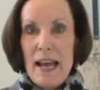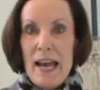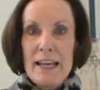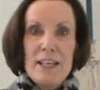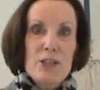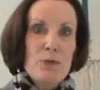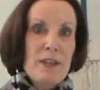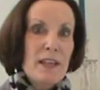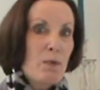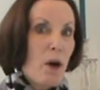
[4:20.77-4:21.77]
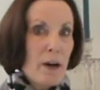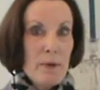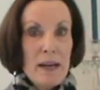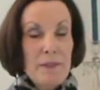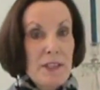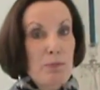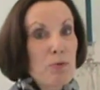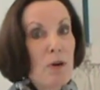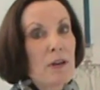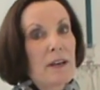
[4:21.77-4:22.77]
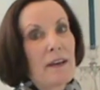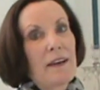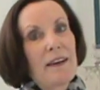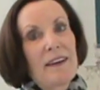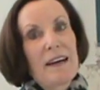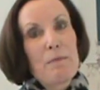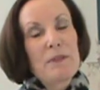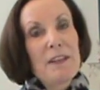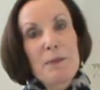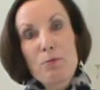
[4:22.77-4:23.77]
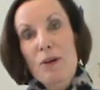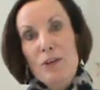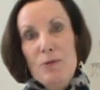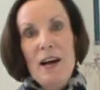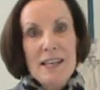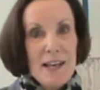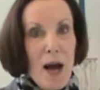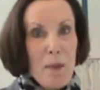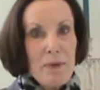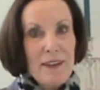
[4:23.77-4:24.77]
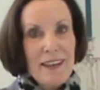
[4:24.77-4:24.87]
and he's drinking water out of this brook. But then the brook dries up,